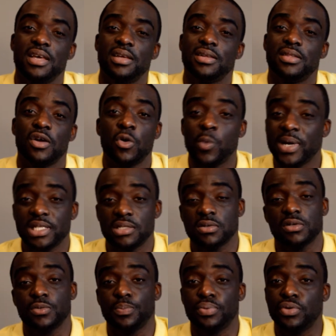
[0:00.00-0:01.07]
Don't wait
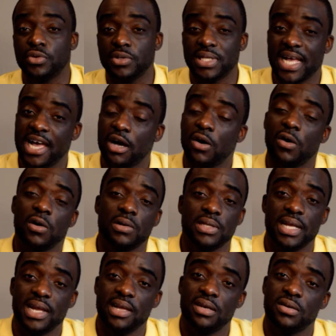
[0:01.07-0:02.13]
to pull that
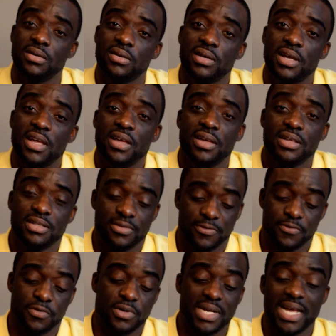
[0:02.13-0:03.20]
all-nighter
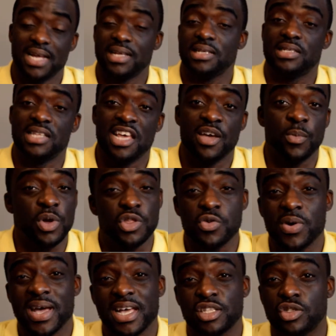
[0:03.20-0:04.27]
for that exam when you
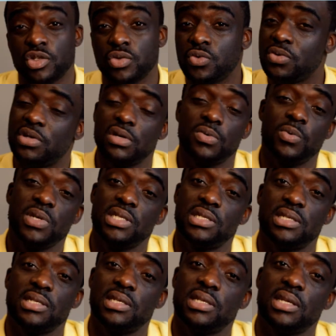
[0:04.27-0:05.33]
had 2 good weeks
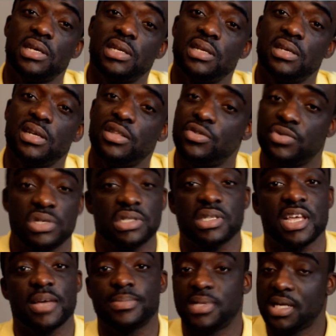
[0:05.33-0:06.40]
to study and you just
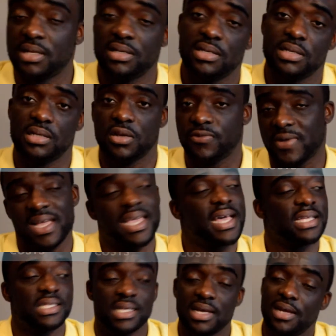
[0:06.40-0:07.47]
kept telling yourself, I
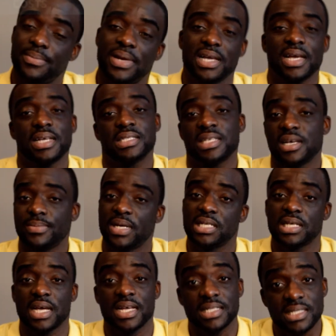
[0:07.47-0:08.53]
got
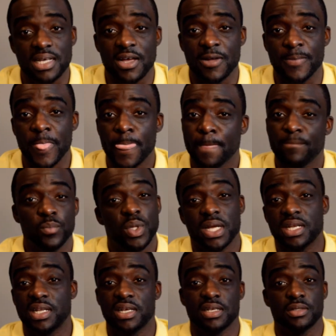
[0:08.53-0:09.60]
time.
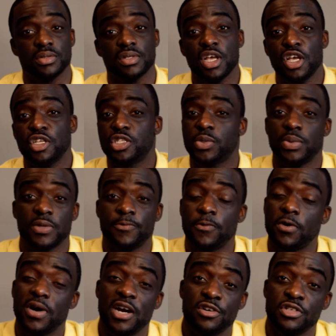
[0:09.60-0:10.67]
And then
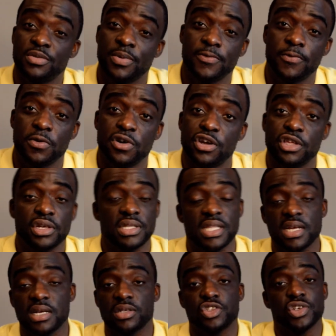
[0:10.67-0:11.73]
24 hours before, you're
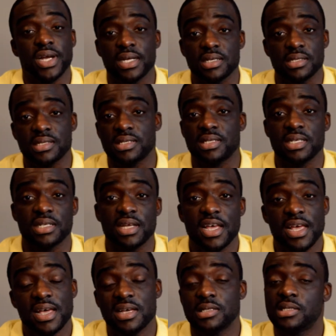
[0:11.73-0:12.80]
there trying to sit
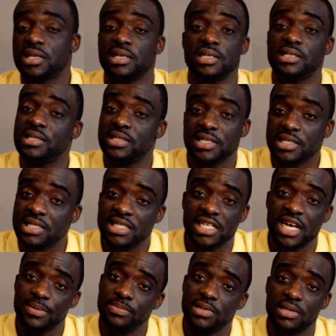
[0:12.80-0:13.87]
and study 6
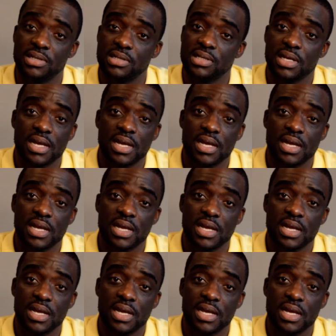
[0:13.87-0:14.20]
chapters.